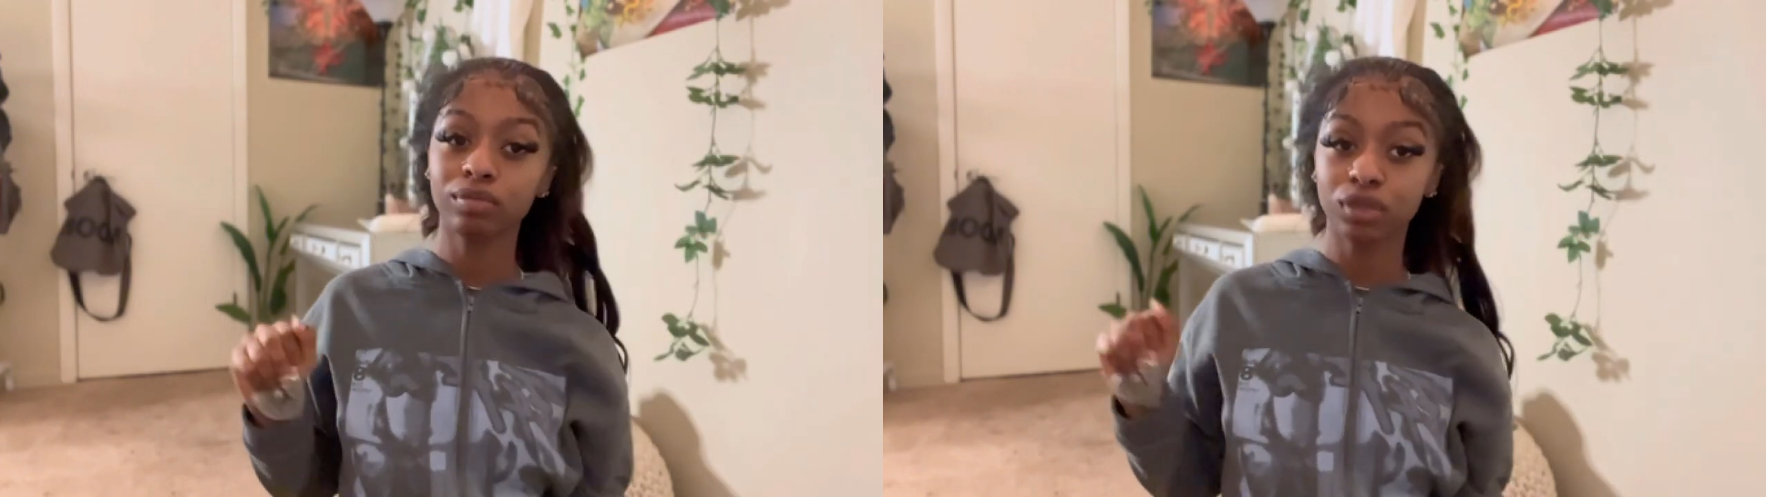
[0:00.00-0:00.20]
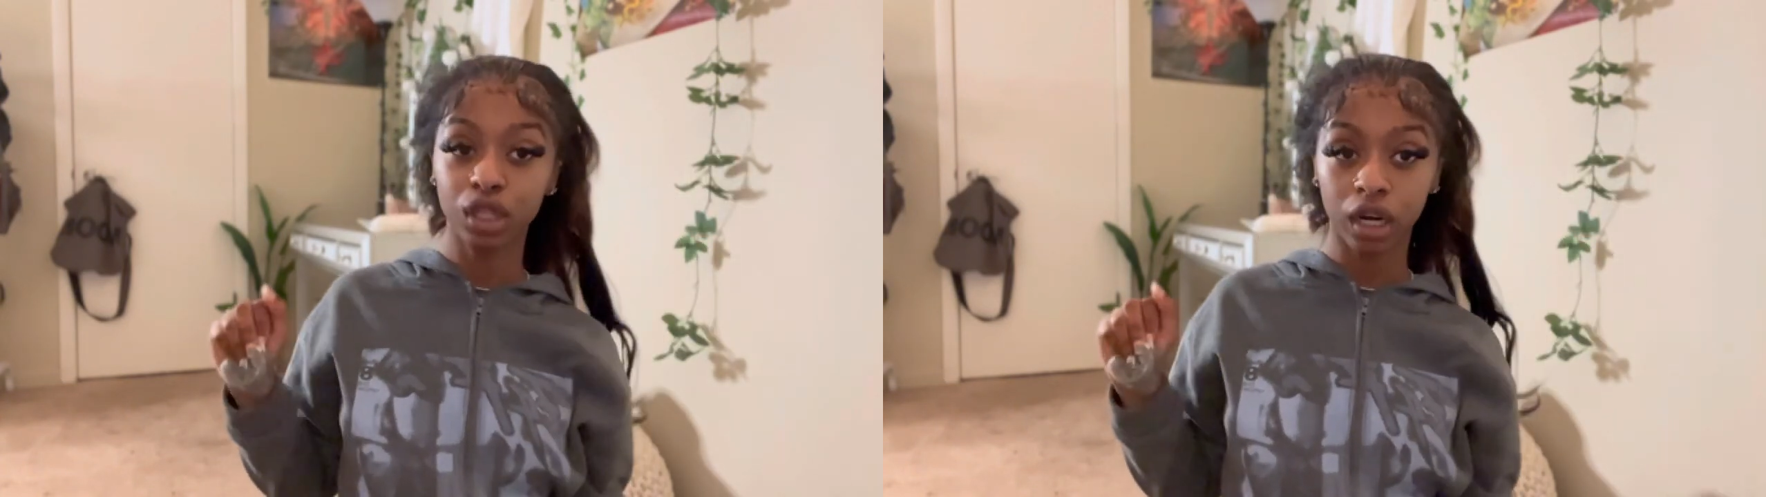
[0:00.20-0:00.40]

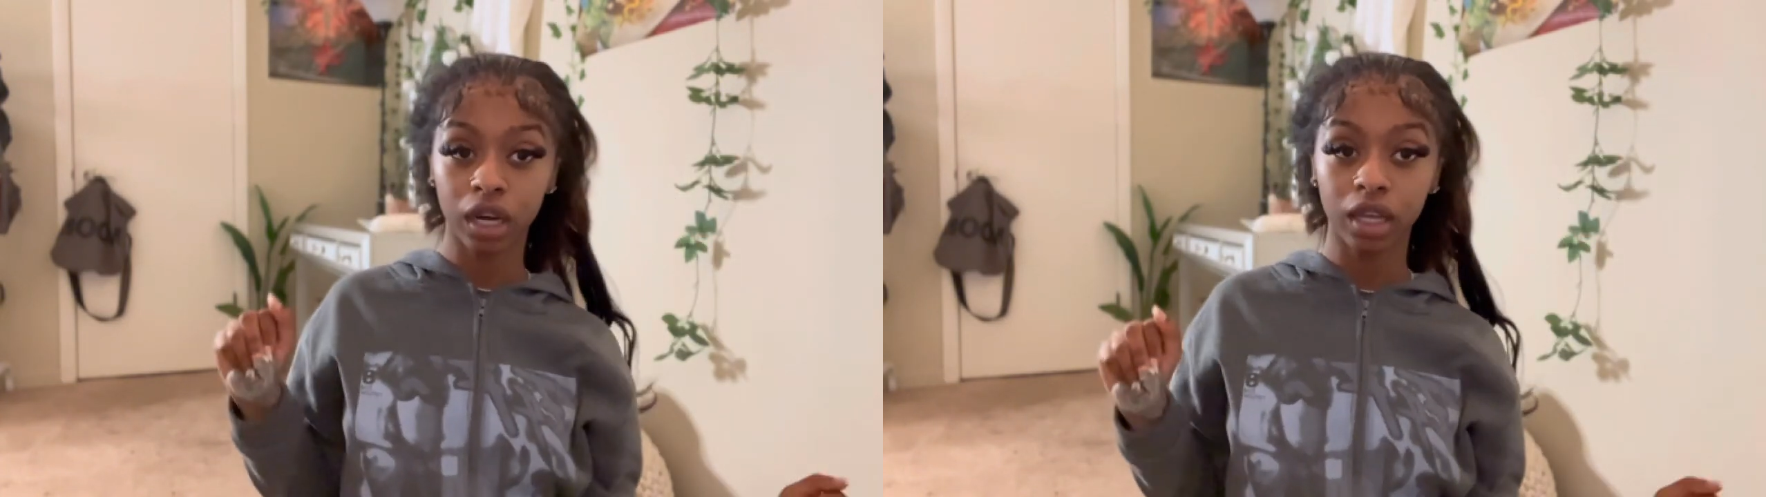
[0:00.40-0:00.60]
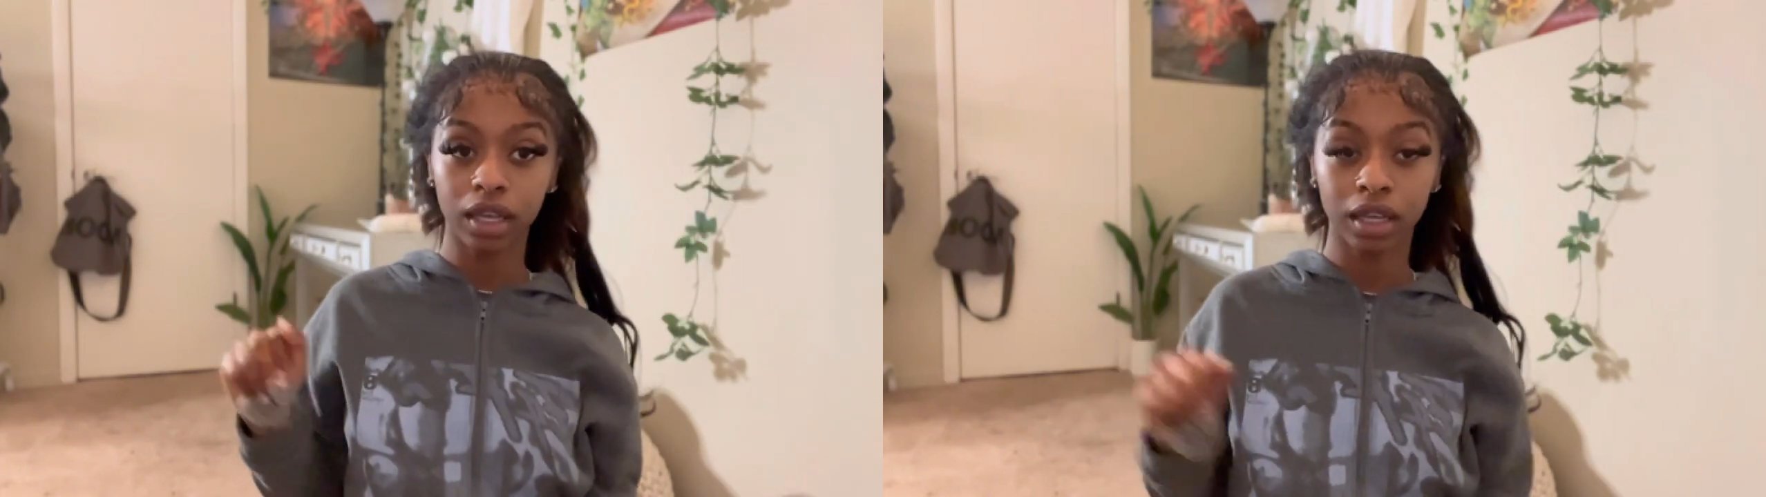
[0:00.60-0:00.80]
from
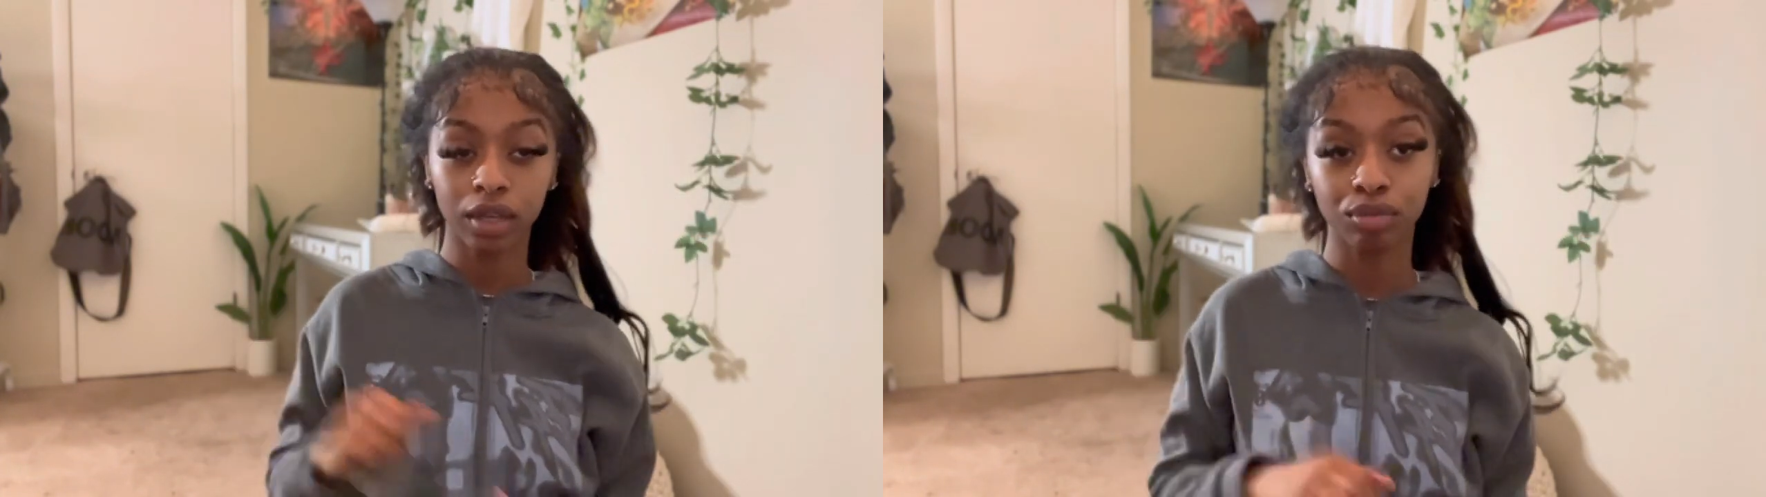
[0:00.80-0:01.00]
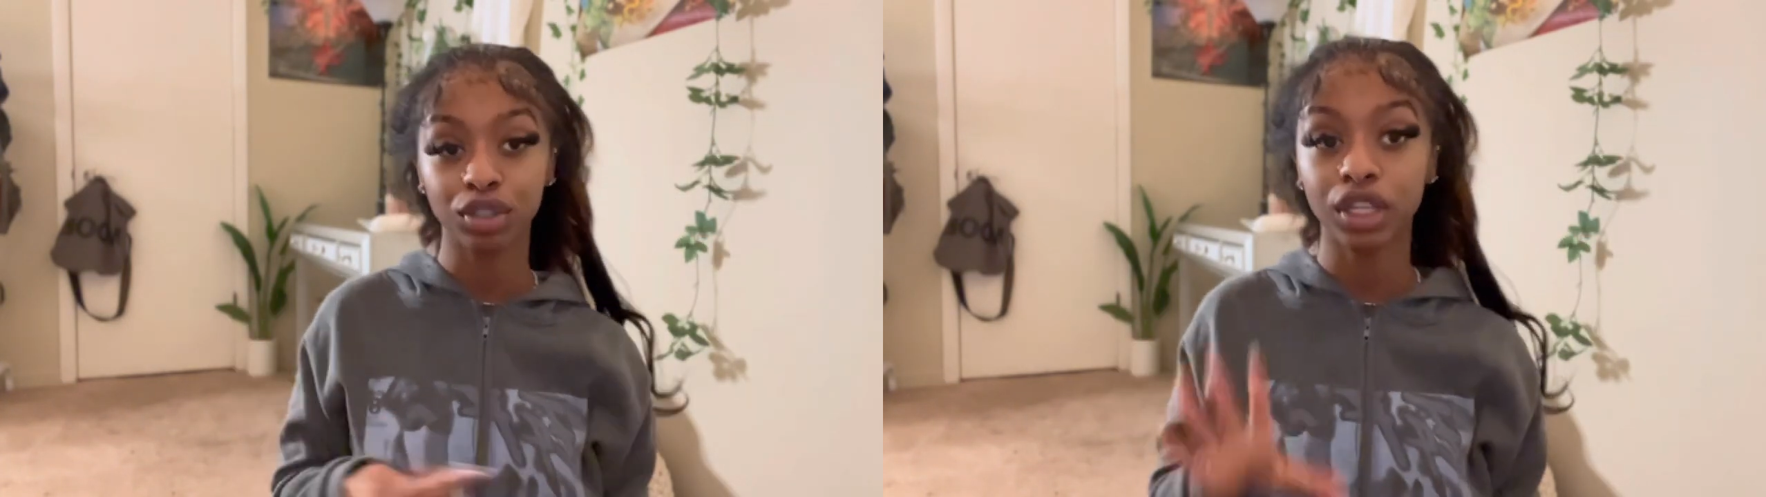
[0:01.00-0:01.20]

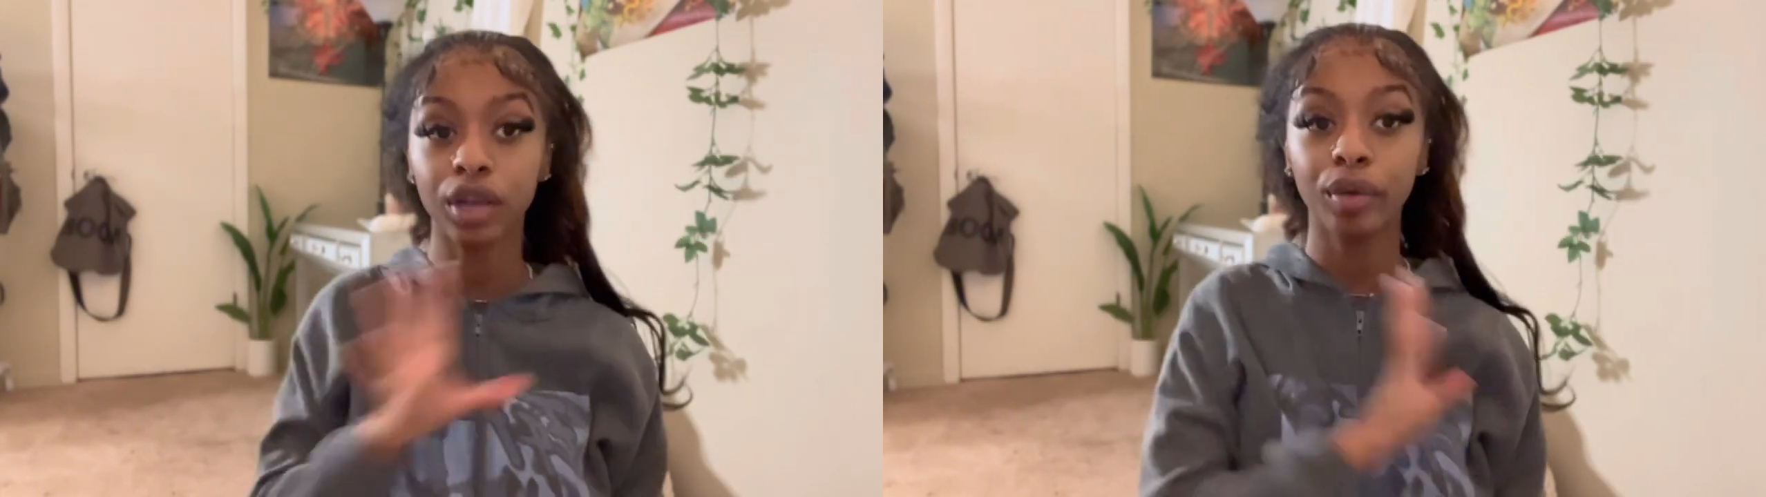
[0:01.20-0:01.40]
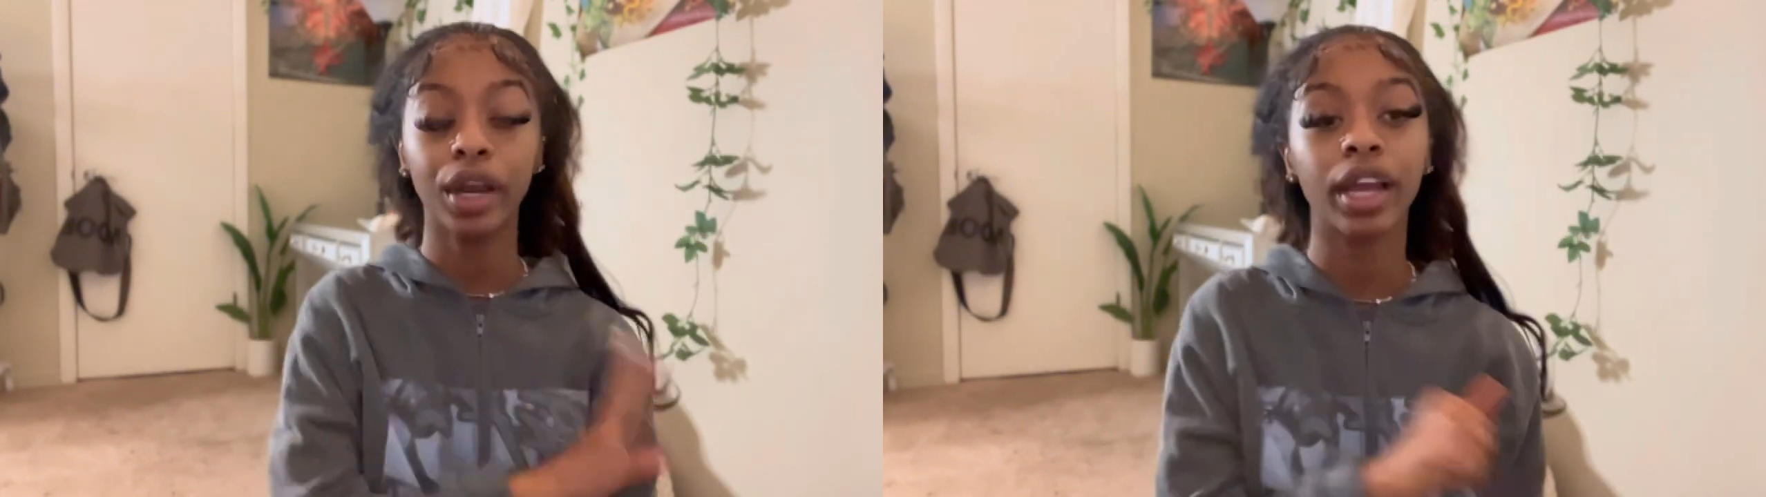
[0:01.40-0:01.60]
target which
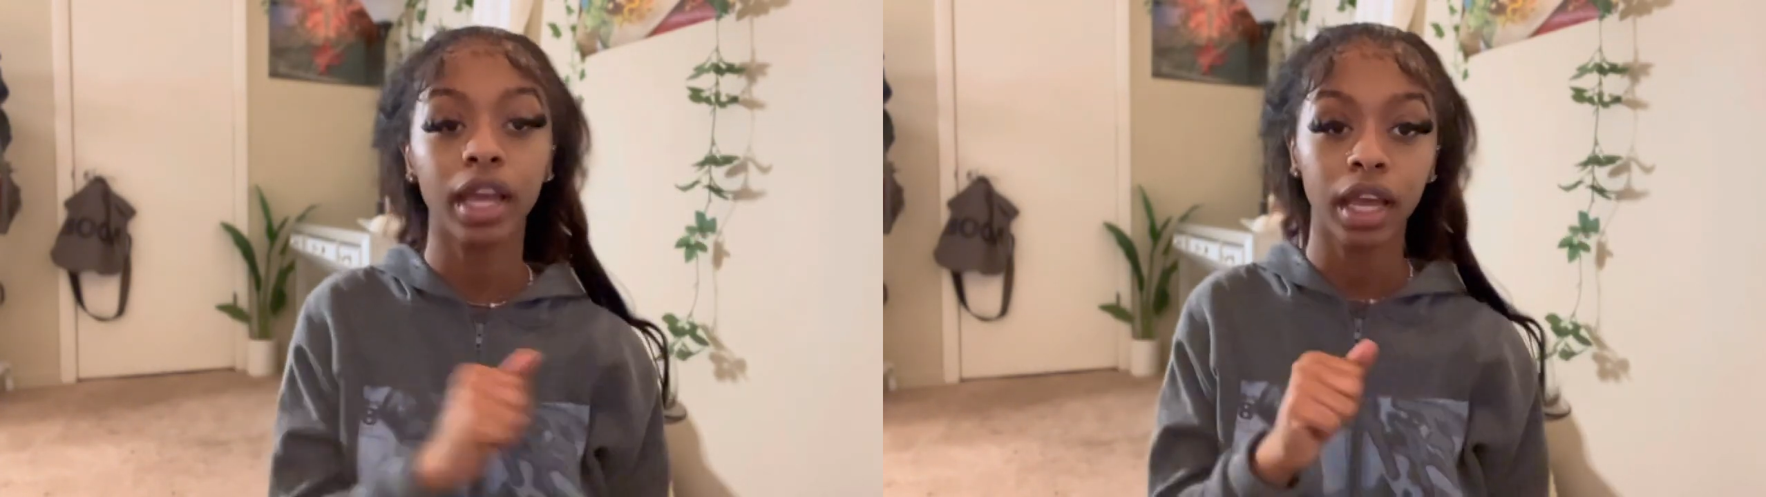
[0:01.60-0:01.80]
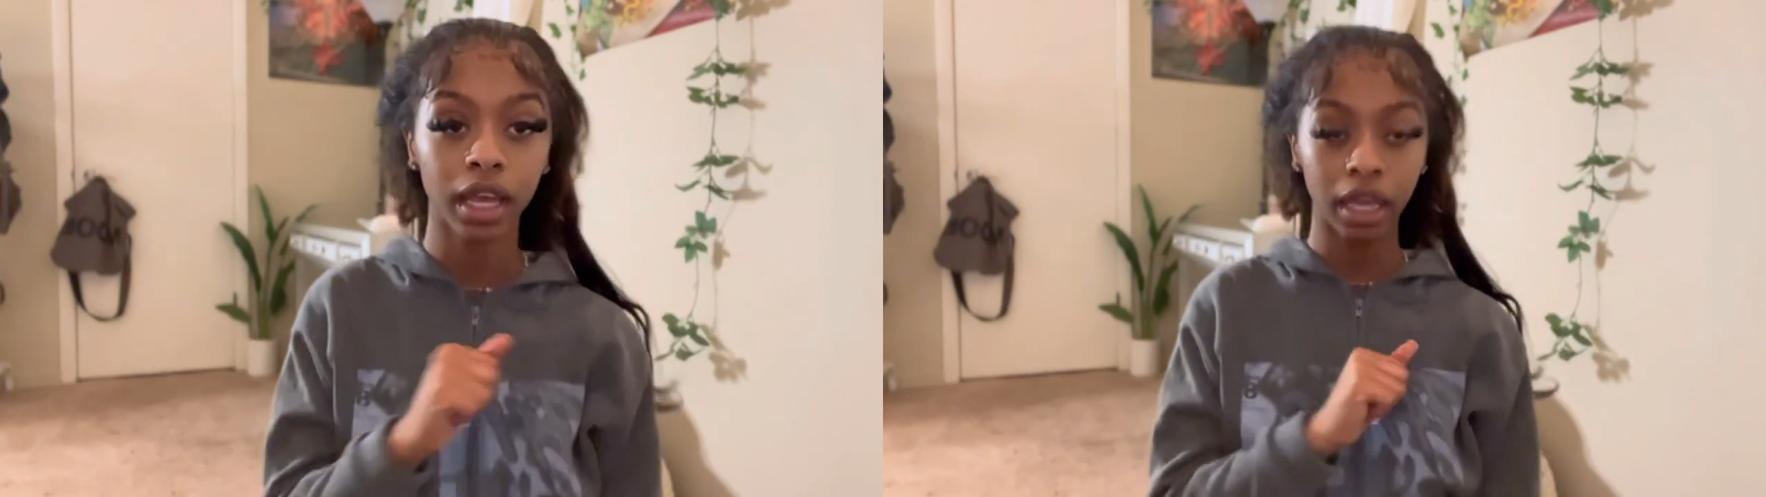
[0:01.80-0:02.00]
i work
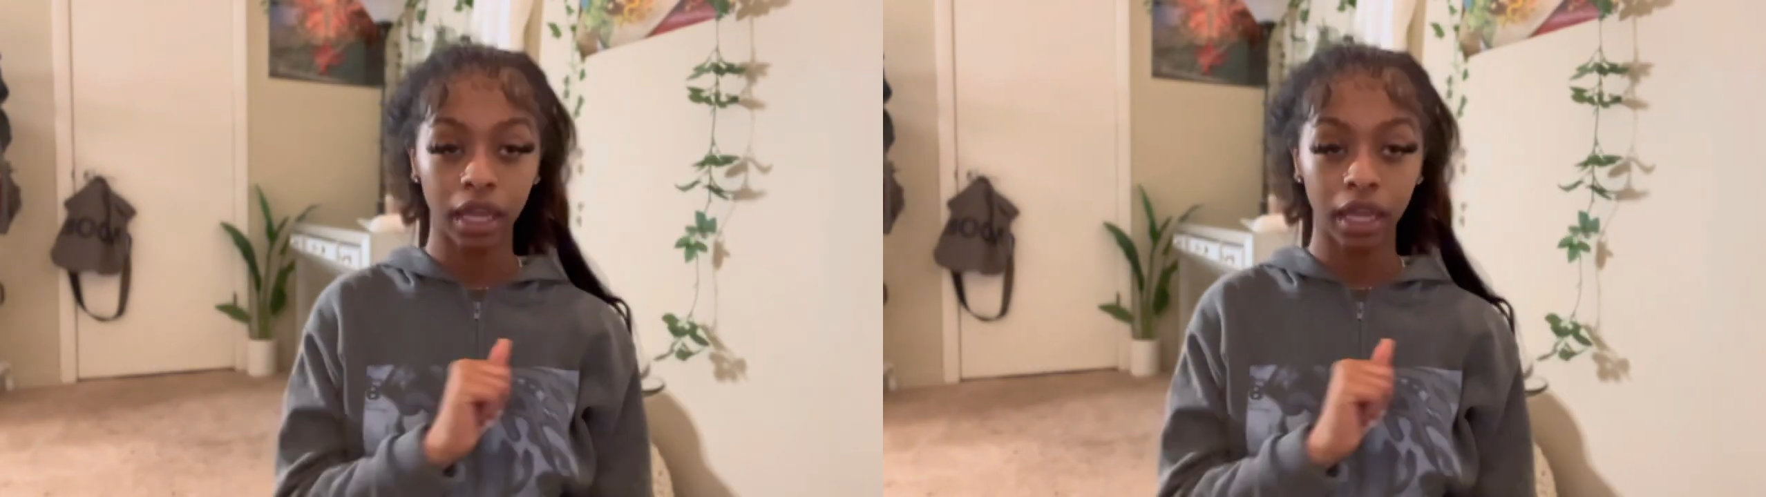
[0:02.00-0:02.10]
at